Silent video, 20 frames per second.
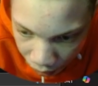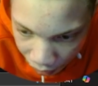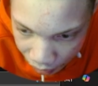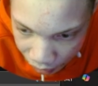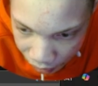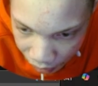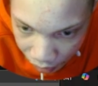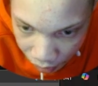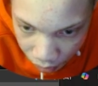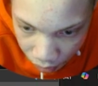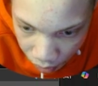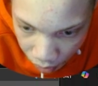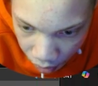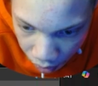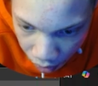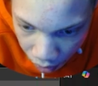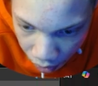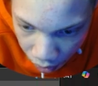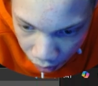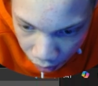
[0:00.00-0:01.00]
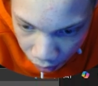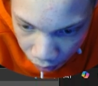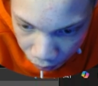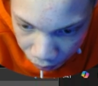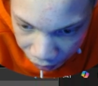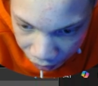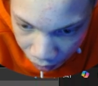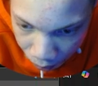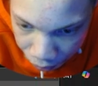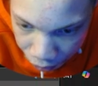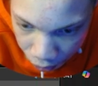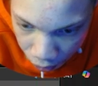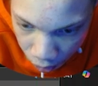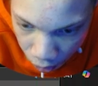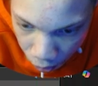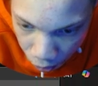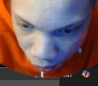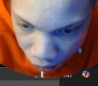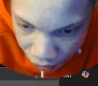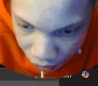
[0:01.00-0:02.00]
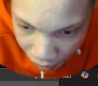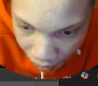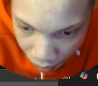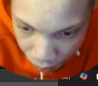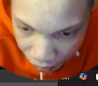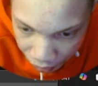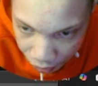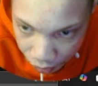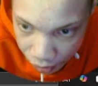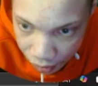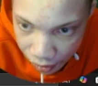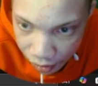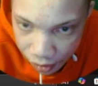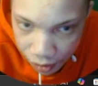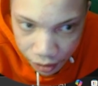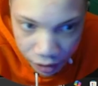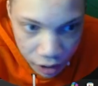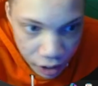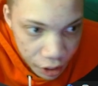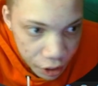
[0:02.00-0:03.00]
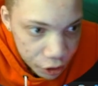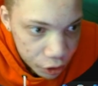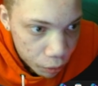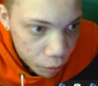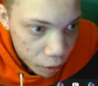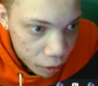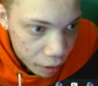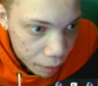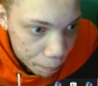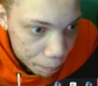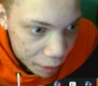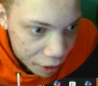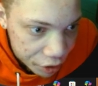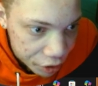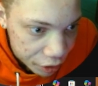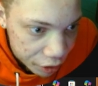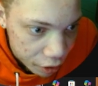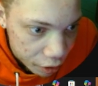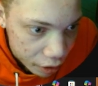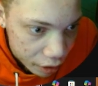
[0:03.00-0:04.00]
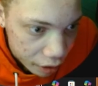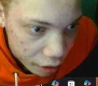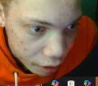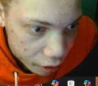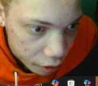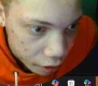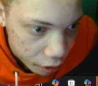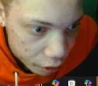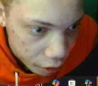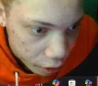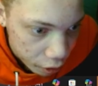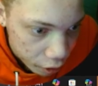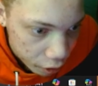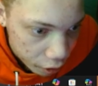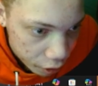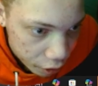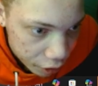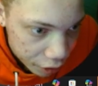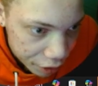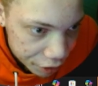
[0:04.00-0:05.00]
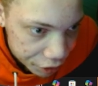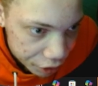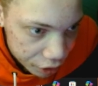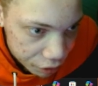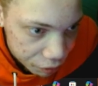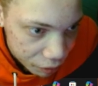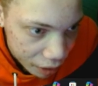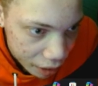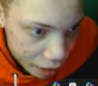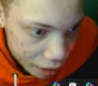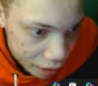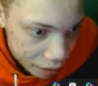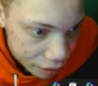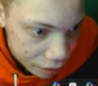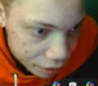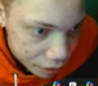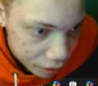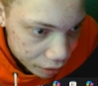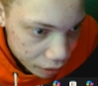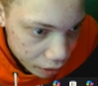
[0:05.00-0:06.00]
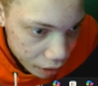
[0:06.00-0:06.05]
I said, we come to our old chat, we go to there. So we're gonna basically go to craziest finds